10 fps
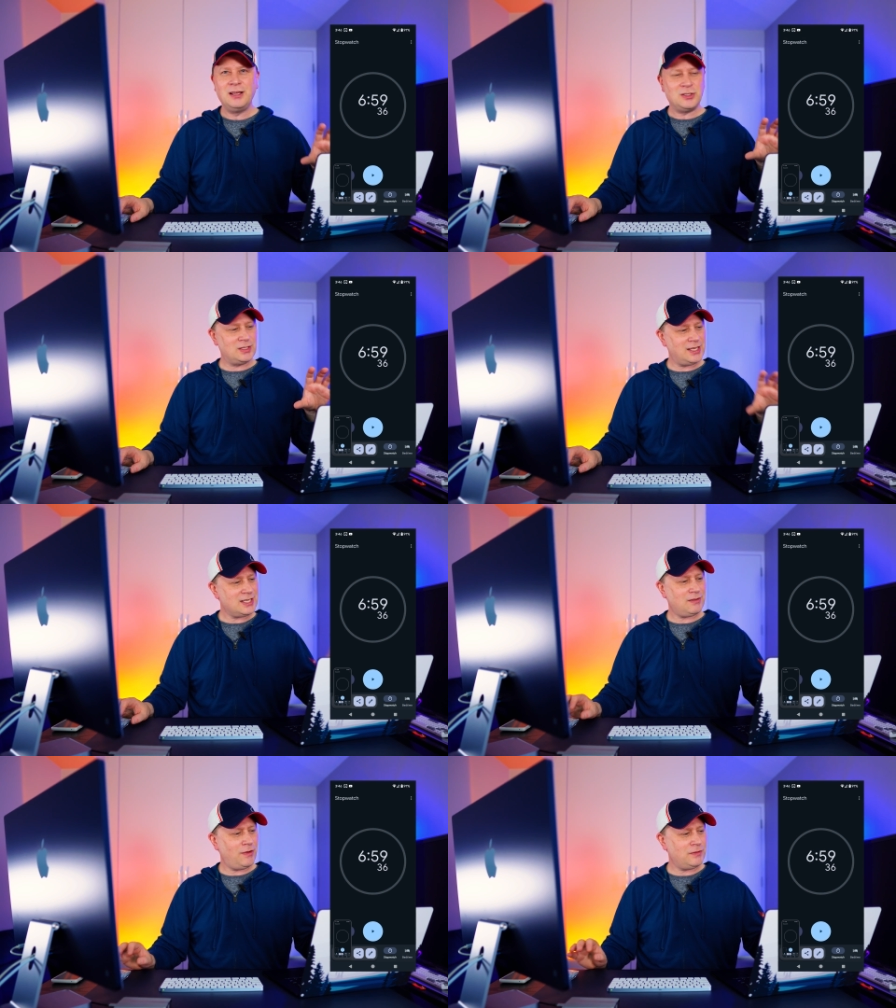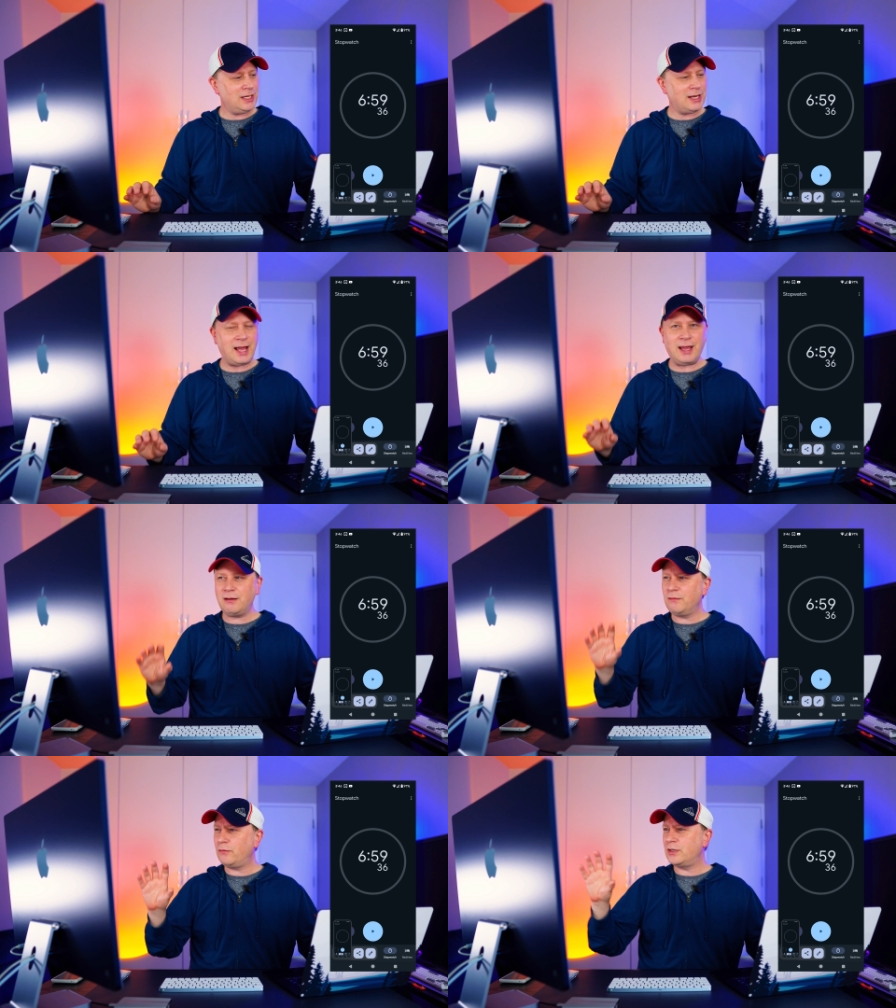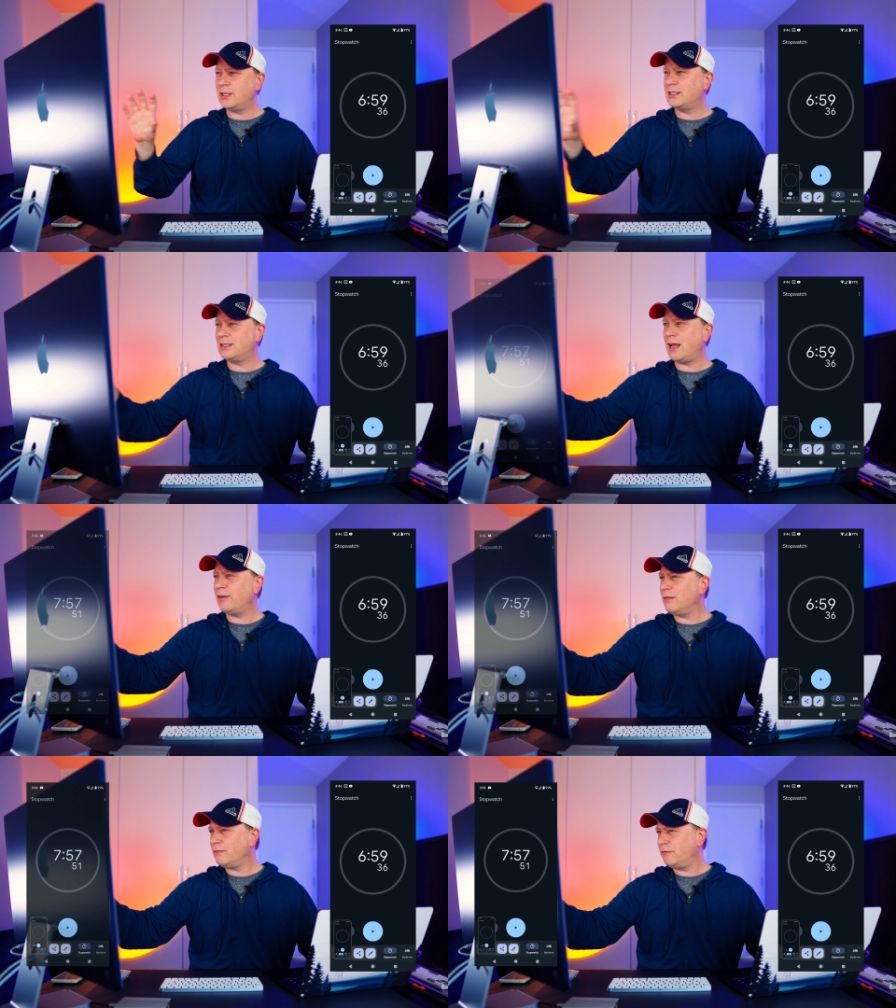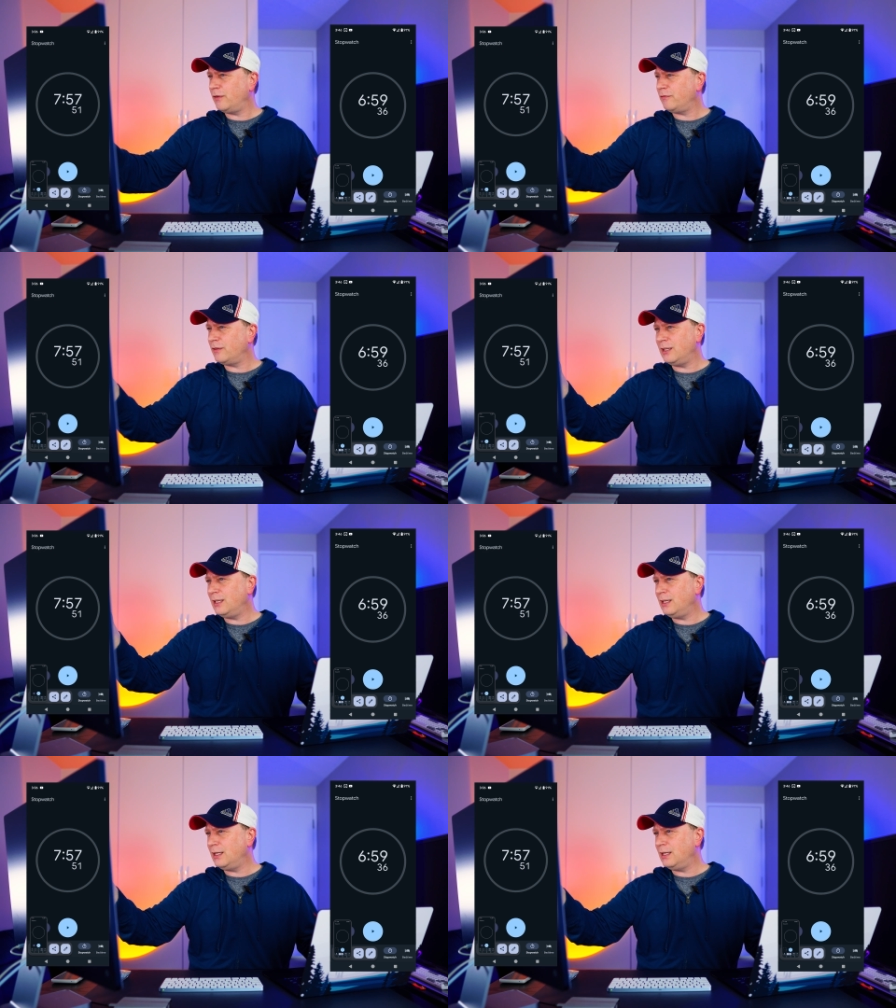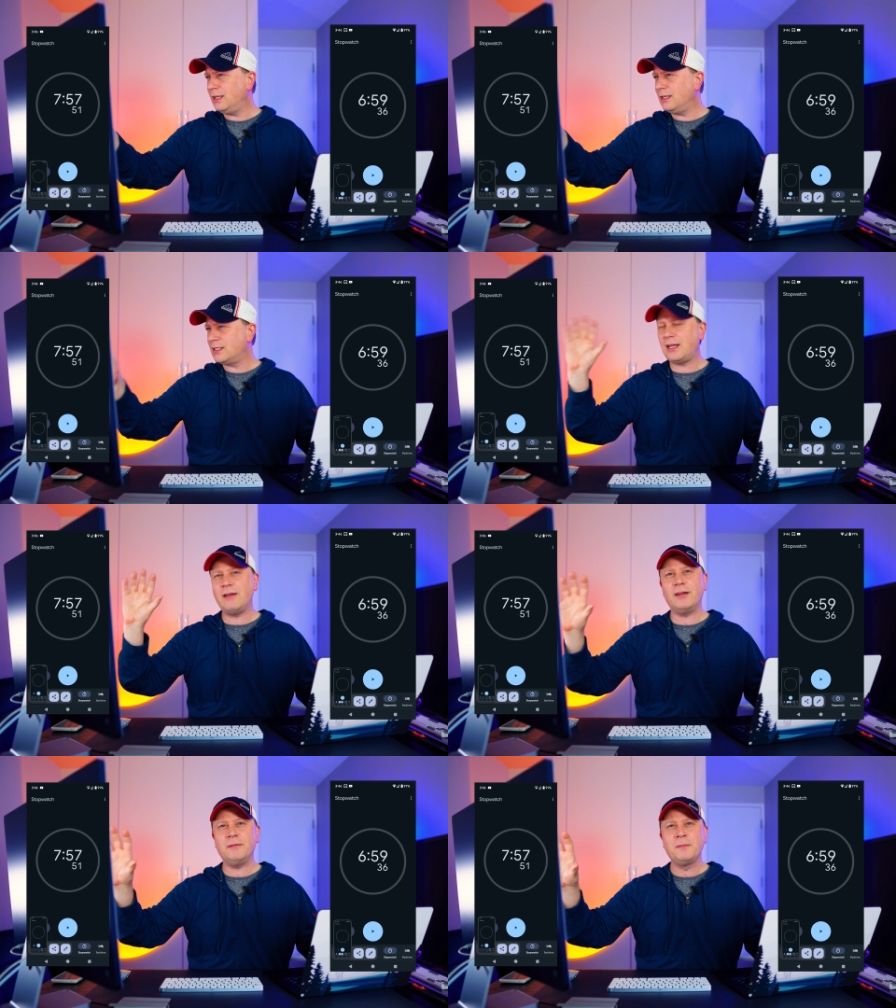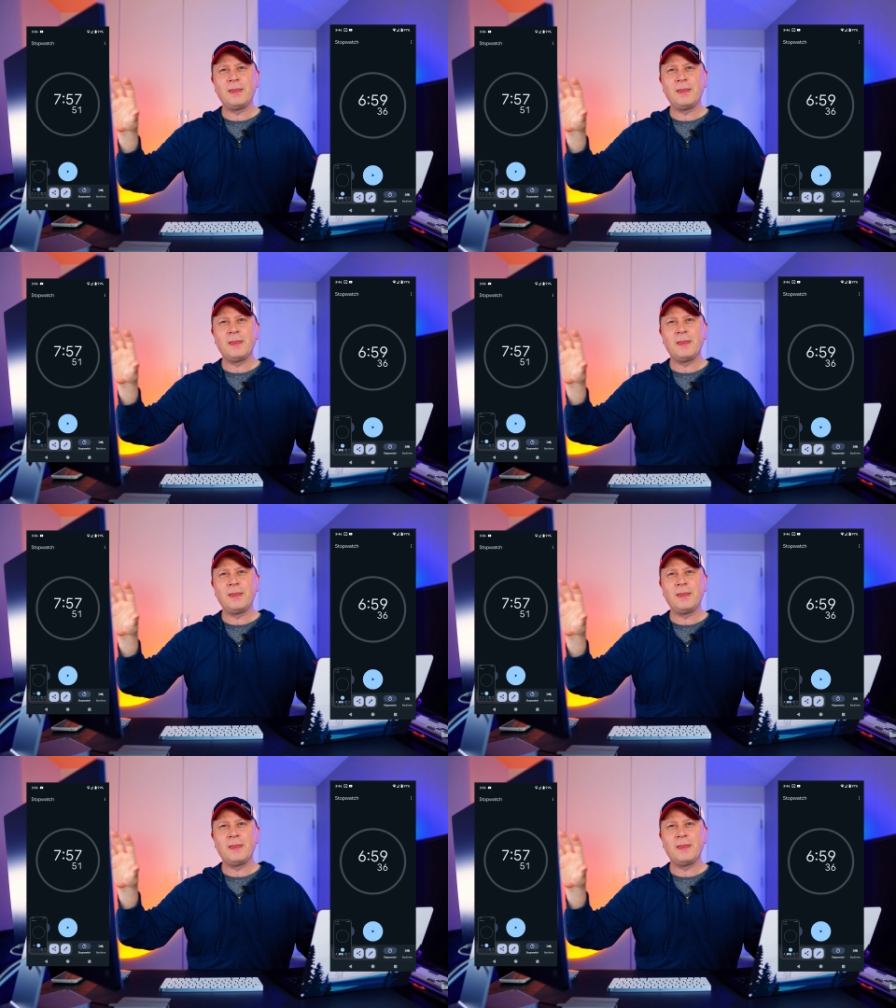So six fifty-nine versus seven fifty-seven.